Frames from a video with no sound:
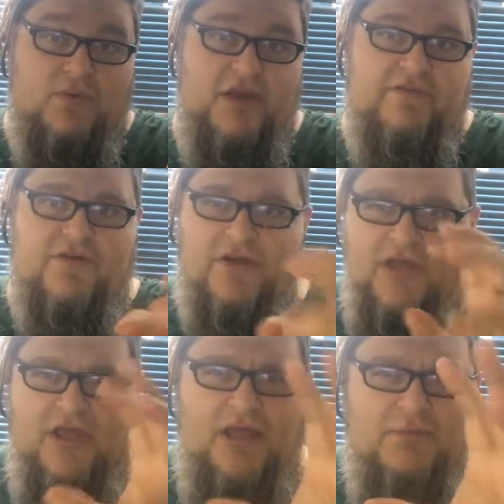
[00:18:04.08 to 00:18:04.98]
or whatever.
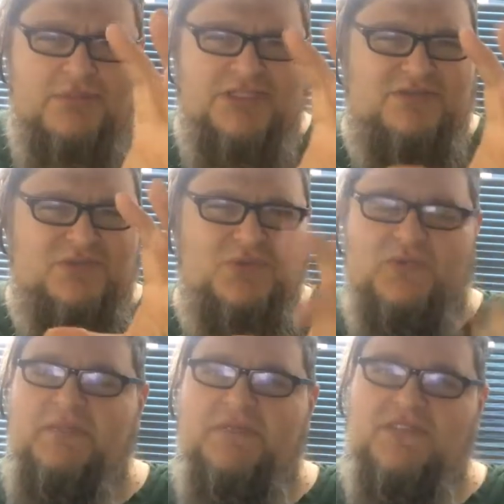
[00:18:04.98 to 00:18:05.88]
But just
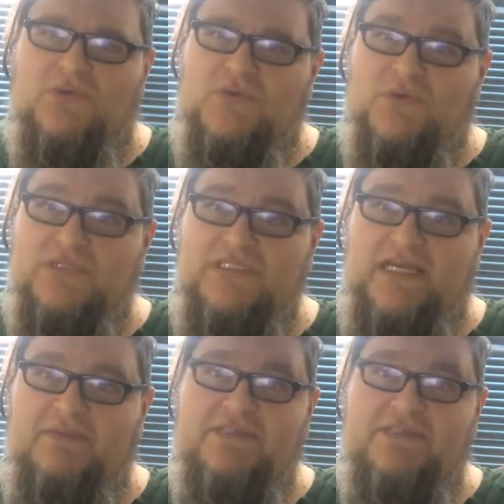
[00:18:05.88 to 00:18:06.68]
ooh, that'd be so cool to see him.